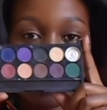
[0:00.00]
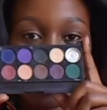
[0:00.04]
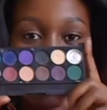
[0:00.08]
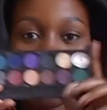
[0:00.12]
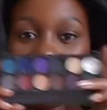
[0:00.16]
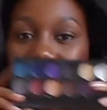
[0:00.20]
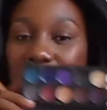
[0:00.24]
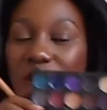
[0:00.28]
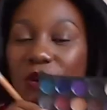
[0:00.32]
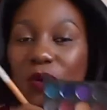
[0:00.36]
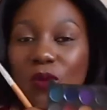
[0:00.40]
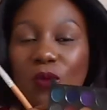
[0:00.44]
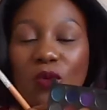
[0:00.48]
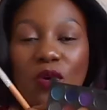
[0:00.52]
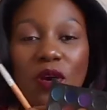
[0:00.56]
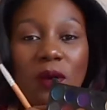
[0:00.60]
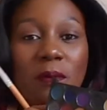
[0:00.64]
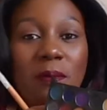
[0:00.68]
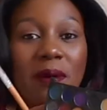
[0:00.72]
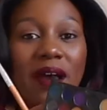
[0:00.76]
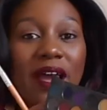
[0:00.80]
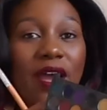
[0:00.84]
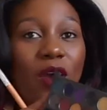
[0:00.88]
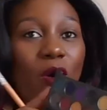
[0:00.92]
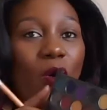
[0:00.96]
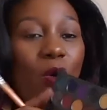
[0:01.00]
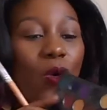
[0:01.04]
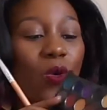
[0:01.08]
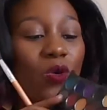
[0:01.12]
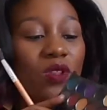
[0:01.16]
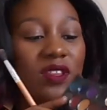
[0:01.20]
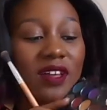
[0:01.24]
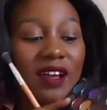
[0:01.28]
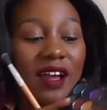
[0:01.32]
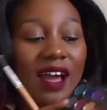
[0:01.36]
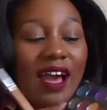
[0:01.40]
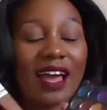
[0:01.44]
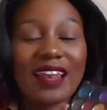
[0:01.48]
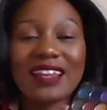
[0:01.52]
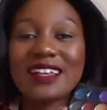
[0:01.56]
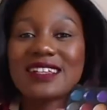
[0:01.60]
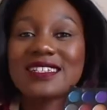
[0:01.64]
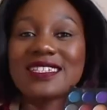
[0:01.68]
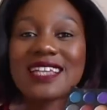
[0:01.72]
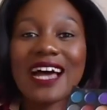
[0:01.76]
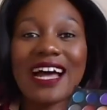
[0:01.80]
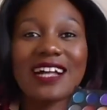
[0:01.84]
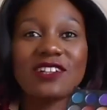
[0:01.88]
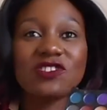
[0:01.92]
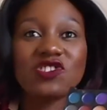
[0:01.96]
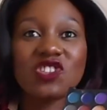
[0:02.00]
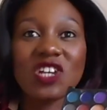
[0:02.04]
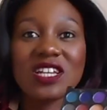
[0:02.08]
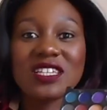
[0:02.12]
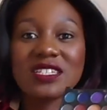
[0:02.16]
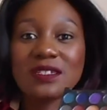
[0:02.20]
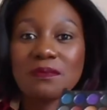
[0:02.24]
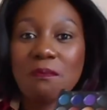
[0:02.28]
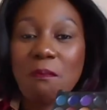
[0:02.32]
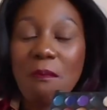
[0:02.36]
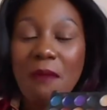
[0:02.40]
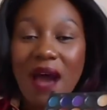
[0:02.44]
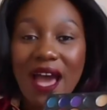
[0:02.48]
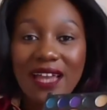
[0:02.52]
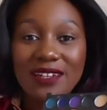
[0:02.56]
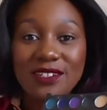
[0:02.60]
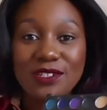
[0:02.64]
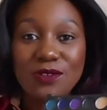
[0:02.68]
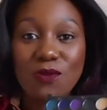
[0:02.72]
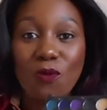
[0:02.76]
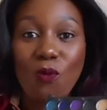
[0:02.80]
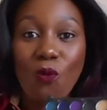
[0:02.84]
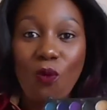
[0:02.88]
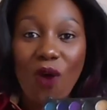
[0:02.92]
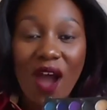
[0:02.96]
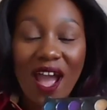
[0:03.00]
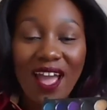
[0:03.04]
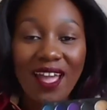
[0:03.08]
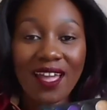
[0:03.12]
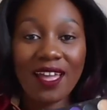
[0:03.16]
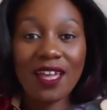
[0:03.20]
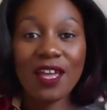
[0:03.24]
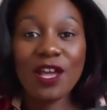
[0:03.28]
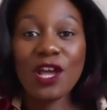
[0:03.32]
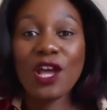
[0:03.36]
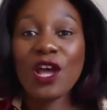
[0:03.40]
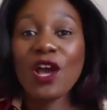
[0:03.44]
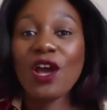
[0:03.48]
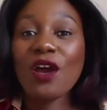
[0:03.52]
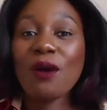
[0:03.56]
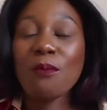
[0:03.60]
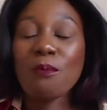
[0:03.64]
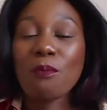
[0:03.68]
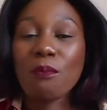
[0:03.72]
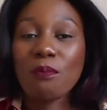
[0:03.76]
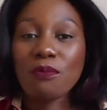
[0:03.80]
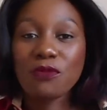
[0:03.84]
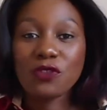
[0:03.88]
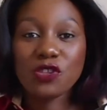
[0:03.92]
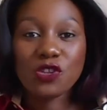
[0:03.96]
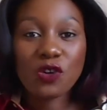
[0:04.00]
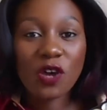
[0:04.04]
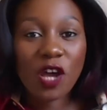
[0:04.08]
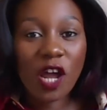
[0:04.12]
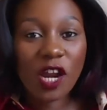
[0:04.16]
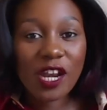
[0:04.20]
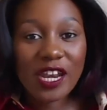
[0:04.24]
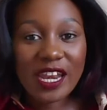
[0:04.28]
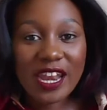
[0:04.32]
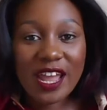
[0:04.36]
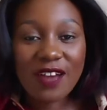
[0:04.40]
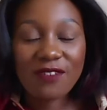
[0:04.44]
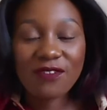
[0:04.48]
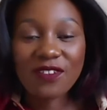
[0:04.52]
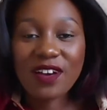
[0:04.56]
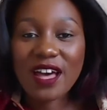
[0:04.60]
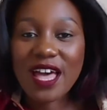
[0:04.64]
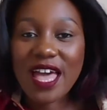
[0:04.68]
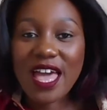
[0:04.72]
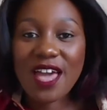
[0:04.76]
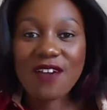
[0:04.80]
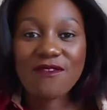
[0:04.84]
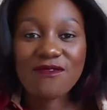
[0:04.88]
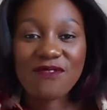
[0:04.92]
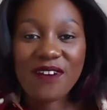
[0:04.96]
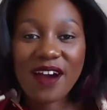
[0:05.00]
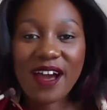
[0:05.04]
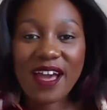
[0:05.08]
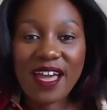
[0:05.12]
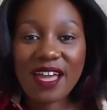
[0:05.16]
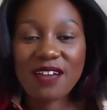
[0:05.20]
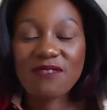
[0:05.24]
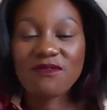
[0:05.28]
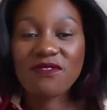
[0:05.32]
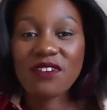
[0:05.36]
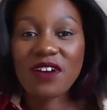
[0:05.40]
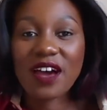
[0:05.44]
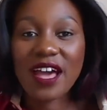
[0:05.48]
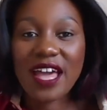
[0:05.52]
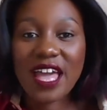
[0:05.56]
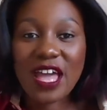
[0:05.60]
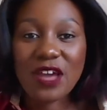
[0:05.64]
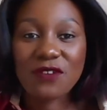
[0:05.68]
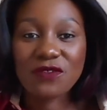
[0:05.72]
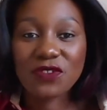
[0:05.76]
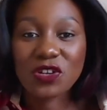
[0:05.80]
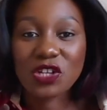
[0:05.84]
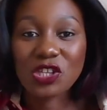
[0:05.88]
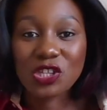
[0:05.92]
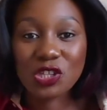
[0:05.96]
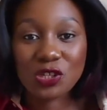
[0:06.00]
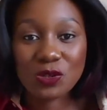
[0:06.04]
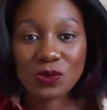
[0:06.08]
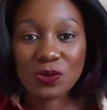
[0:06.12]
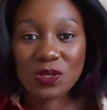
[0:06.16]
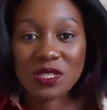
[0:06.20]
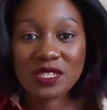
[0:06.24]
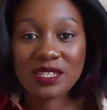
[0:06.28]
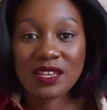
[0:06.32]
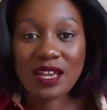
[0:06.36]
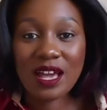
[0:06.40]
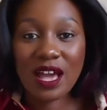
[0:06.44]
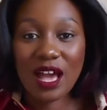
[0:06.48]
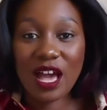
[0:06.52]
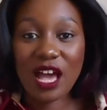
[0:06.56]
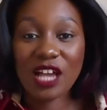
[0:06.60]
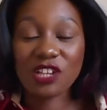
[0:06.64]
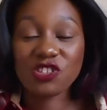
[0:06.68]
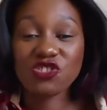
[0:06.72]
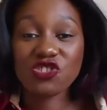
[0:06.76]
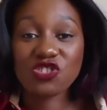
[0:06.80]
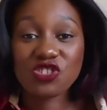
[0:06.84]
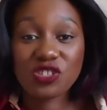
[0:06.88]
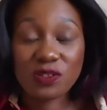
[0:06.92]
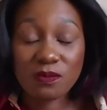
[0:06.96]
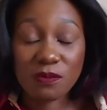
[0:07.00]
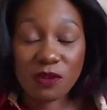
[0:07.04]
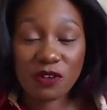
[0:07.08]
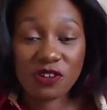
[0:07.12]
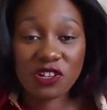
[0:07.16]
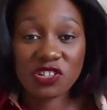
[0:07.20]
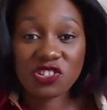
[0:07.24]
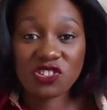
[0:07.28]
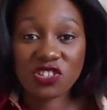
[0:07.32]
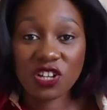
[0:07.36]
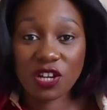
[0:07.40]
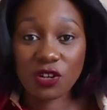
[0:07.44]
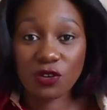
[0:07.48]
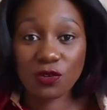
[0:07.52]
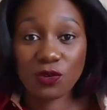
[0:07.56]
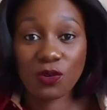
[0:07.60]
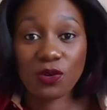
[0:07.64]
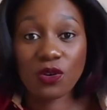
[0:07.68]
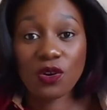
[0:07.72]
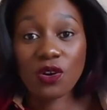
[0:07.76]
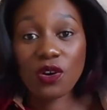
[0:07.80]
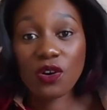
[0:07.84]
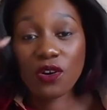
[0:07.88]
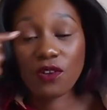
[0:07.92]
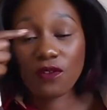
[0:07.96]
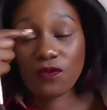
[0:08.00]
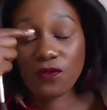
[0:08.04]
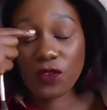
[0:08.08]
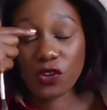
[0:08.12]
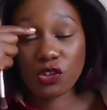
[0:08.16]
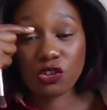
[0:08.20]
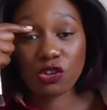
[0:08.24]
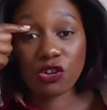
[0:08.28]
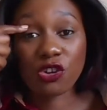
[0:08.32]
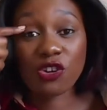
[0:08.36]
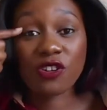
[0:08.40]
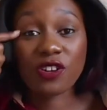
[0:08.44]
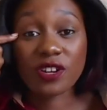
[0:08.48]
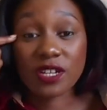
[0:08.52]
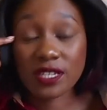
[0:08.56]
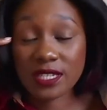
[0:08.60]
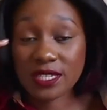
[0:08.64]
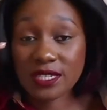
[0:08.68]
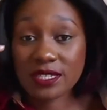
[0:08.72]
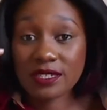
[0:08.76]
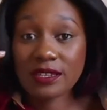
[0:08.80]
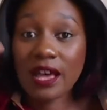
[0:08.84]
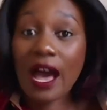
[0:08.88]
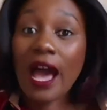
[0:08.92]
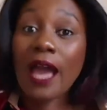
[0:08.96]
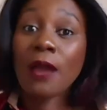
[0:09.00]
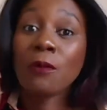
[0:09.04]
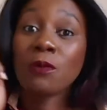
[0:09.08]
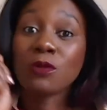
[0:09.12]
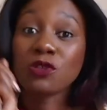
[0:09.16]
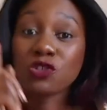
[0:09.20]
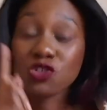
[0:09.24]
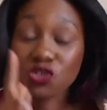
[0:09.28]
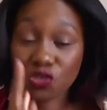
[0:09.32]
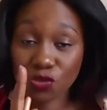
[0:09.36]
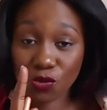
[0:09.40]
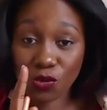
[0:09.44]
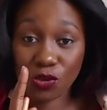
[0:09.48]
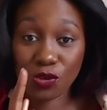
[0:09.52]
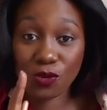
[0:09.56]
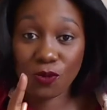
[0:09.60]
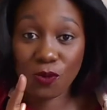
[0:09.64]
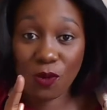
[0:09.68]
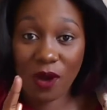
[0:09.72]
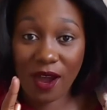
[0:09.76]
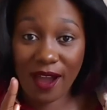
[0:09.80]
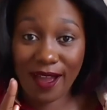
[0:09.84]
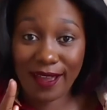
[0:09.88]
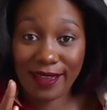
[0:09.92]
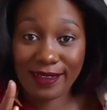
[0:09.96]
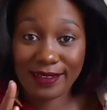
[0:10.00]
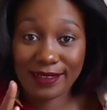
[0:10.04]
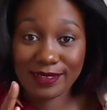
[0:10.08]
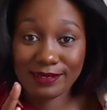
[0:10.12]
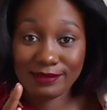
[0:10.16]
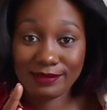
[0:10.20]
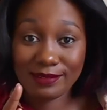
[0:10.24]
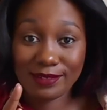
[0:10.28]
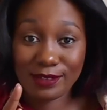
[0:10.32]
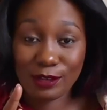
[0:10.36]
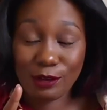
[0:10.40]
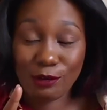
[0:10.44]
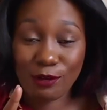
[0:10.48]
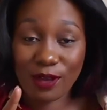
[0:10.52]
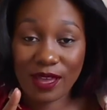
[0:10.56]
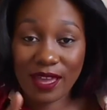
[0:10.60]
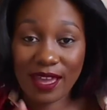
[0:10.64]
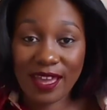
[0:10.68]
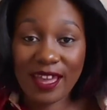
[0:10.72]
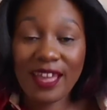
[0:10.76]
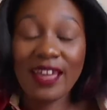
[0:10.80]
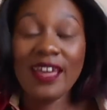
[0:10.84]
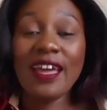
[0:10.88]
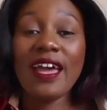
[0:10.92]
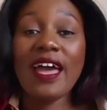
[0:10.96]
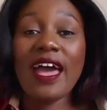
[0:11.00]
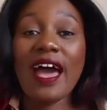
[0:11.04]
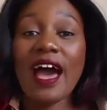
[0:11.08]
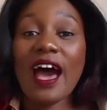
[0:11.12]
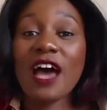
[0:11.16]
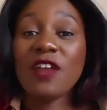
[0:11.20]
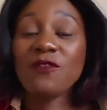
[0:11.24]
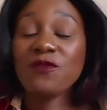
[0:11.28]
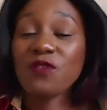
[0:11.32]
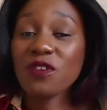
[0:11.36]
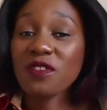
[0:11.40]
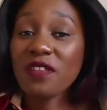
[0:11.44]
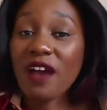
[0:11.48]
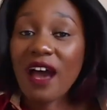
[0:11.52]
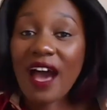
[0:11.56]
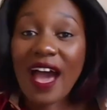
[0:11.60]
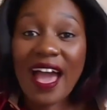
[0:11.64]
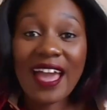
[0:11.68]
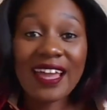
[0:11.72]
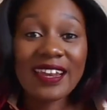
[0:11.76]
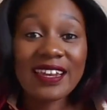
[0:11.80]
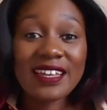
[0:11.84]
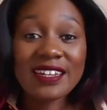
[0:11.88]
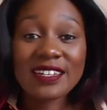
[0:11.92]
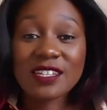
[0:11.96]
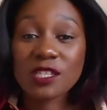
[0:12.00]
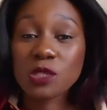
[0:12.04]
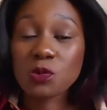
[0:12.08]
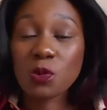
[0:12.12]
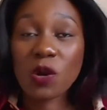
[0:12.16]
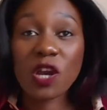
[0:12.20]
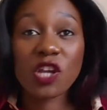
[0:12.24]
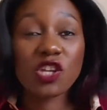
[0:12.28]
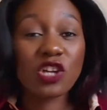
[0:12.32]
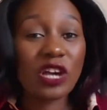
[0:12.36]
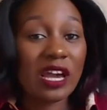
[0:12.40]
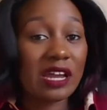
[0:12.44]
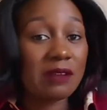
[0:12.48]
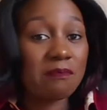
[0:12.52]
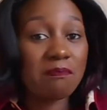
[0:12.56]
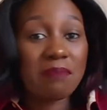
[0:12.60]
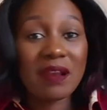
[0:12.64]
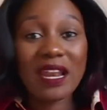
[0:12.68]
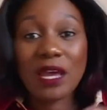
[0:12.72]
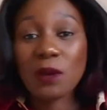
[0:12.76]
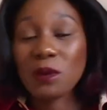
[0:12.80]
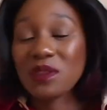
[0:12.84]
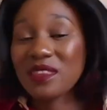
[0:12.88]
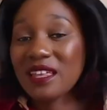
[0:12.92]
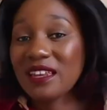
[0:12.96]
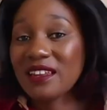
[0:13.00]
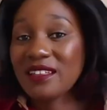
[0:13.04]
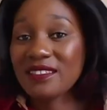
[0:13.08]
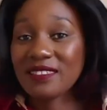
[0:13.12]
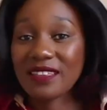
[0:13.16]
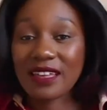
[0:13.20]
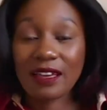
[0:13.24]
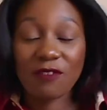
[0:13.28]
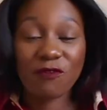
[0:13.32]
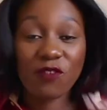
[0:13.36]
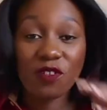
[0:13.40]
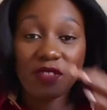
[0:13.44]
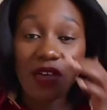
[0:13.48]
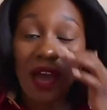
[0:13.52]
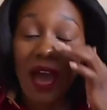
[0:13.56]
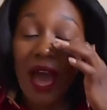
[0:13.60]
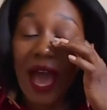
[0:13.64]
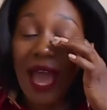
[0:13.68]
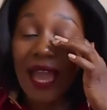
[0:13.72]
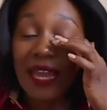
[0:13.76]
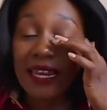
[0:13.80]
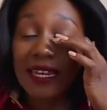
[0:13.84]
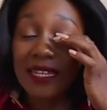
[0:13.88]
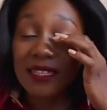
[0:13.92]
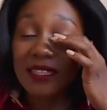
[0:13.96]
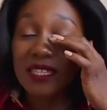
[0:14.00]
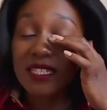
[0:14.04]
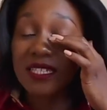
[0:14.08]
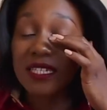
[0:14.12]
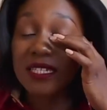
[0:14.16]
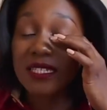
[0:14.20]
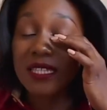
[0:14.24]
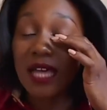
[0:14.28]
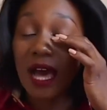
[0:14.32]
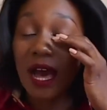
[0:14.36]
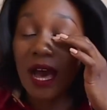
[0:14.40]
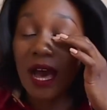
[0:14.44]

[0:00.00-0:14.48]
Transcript: Like whereby all the colors are just matte. Why? You can never ever use a shimmery shadow for your crease. I will show you why. okay? And for the eyelid is where you can play with anything. For the eyelid, this is the